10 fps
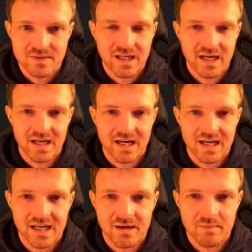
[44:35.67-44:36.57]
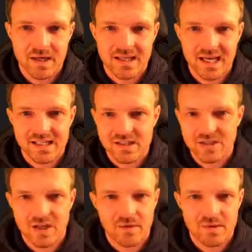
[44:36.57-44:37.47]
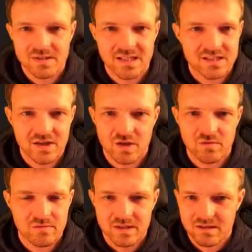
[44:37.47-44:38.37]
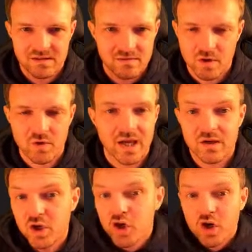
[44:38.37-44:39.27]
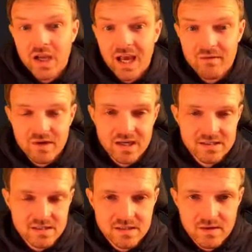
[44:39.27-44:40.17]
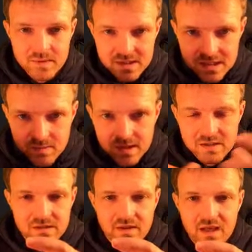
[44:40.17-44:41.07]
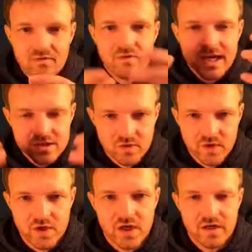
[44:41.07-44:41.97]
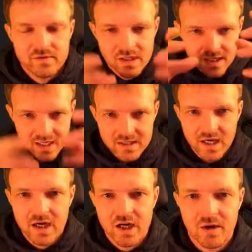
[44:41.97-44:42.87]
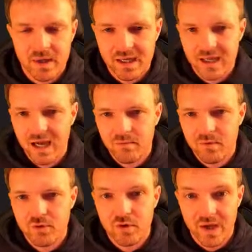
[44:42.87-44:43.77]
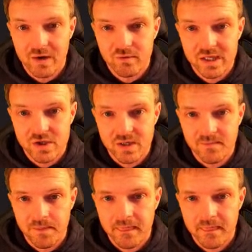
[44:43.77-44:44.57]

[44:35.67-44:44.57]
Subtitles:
Yeah, gait disturbances. So you're going to have gait disturbances because of the effects on the nerves that are coming through that region.